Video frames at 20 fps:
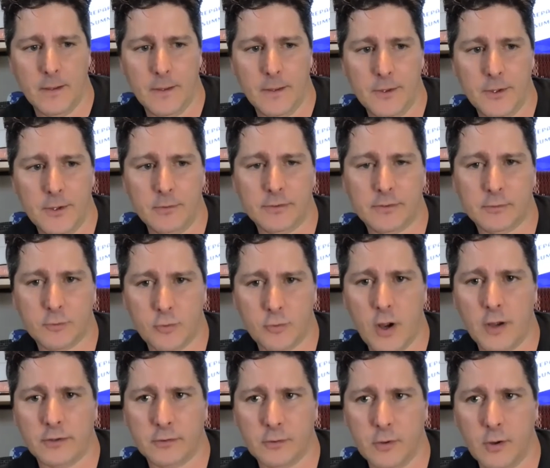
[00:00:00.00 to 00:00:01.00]
There's
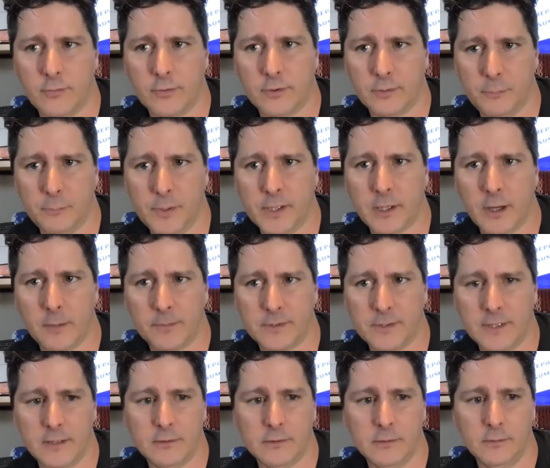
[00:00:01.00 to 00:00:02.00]
crossover in the pickups
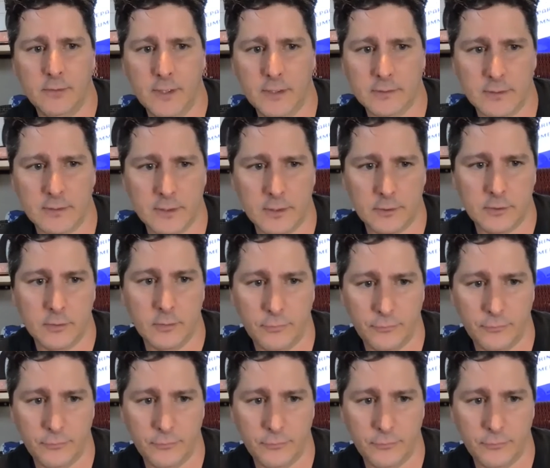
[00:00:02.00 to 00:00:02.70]
and SUVs in there too,